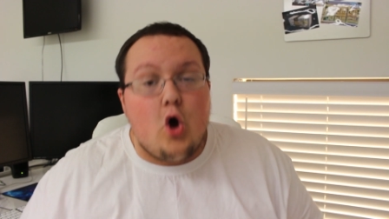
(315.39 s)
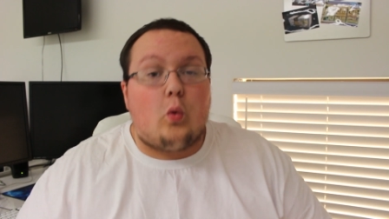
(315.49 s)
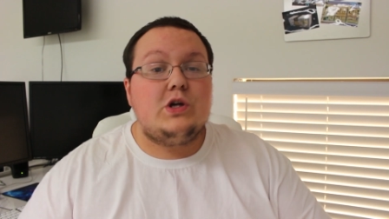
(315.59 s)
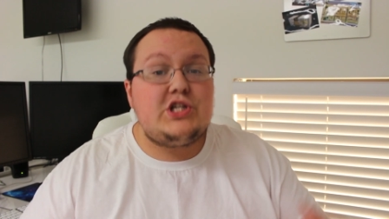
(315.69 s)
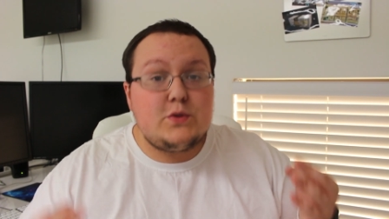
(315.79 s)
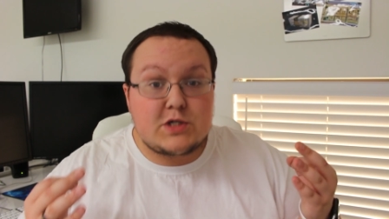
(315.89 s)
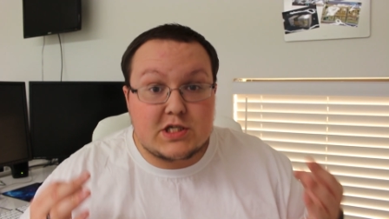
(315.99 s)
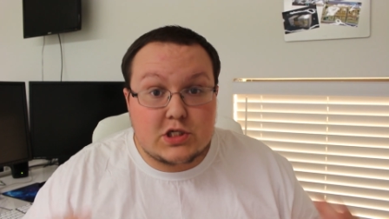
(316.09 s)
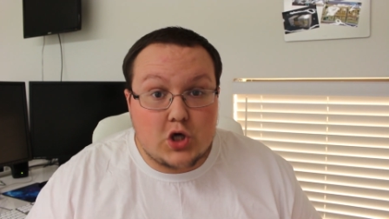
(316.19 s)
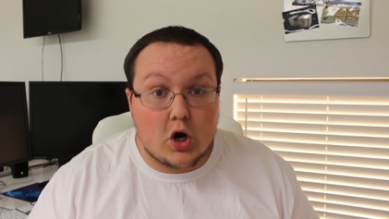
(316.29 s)
Once you
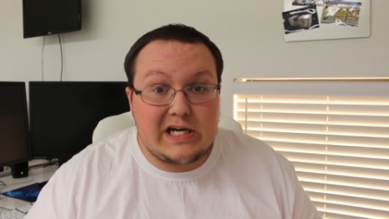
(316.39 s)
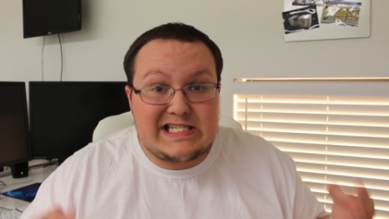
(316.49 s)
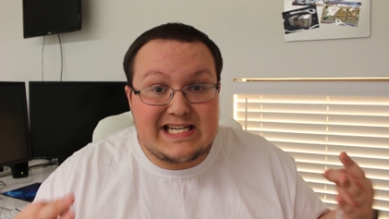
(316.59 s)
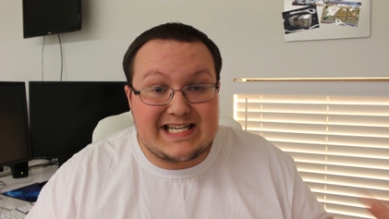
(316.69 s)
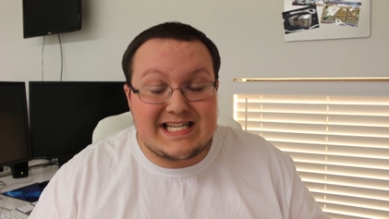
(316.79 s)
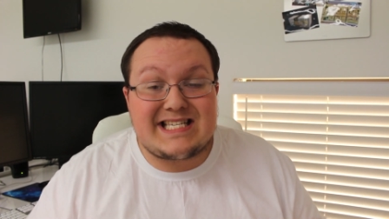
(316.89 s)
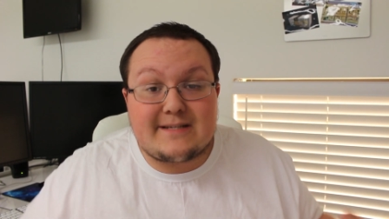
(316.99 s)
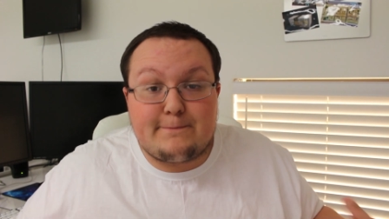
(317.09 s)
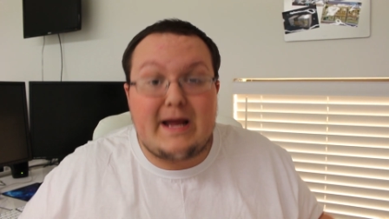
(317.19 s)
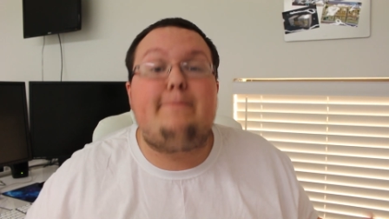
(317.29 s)
start to get
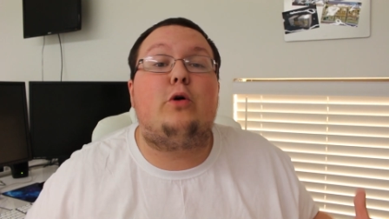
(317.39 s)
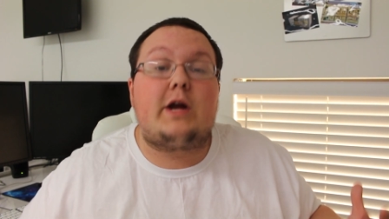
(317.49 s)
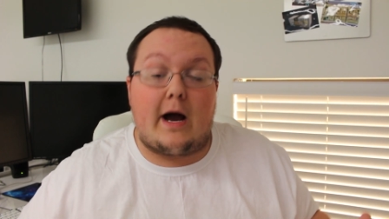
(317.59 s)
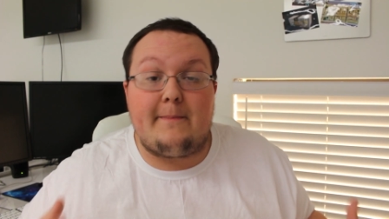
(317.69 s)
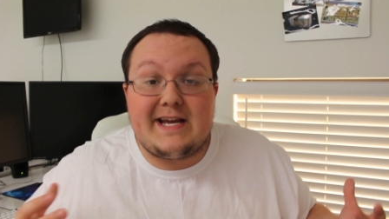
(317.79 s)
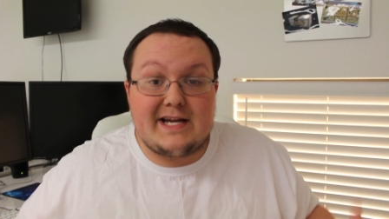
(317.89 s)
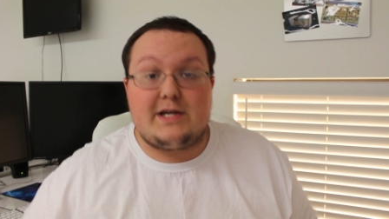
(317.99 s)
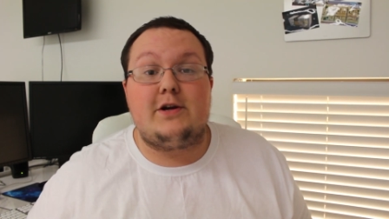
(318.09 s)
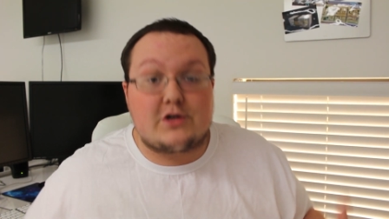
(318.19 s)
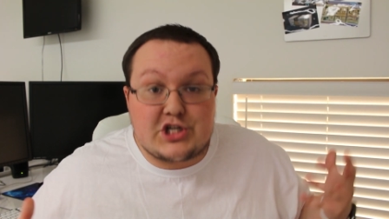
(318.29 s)
some people coming
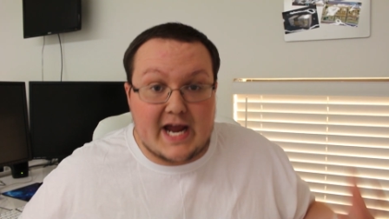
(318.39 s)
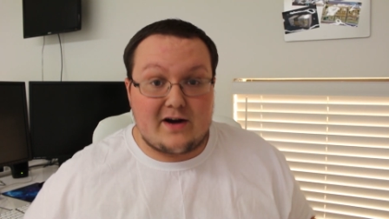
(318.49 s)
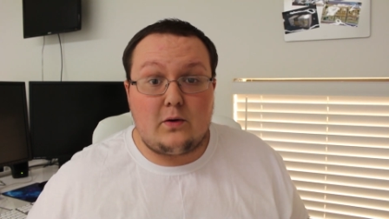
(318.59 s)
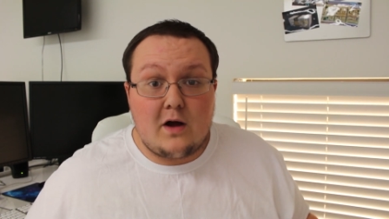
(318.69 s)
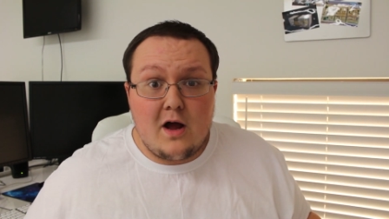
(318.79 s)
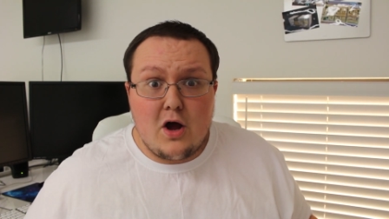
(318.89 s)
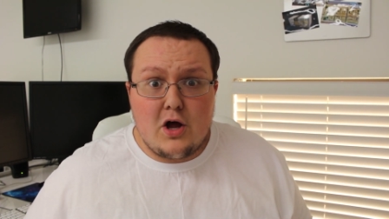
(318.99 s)
into your channel,